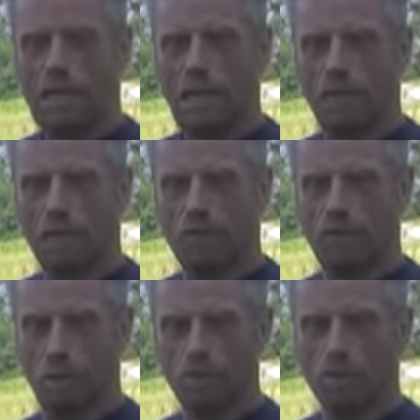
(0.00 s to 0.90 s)
I've
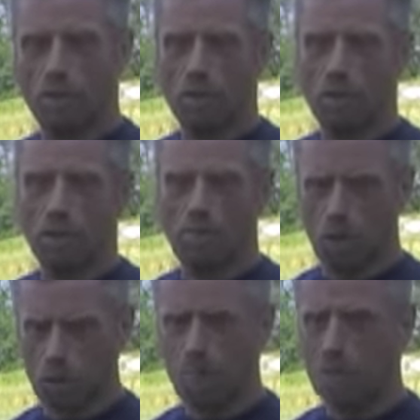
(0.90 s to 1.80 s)
come here in
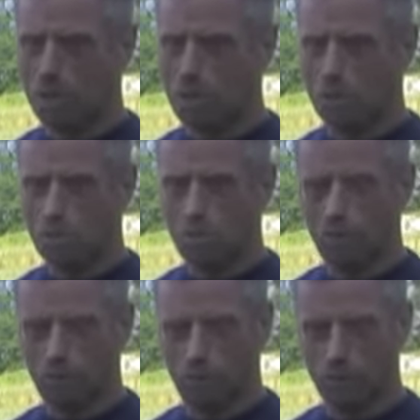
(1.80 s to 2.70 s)
part because it's my
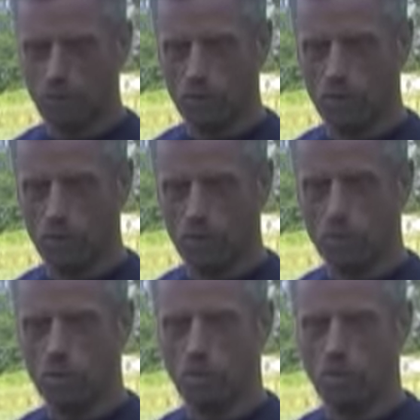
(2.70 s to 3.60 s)
favorite
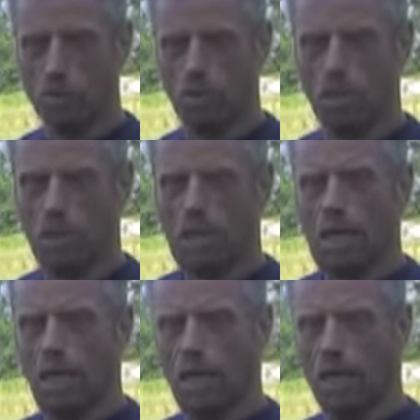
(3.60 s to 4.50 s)
location
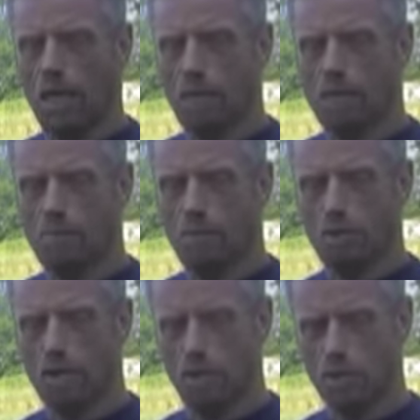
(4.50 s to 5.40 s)
and
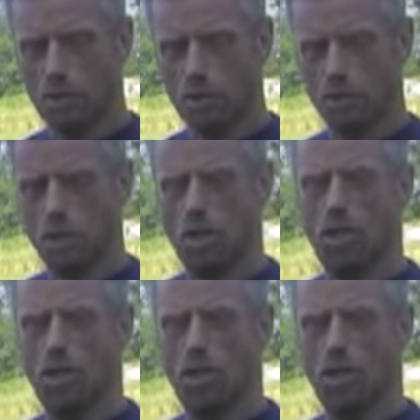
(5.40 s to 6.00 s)
because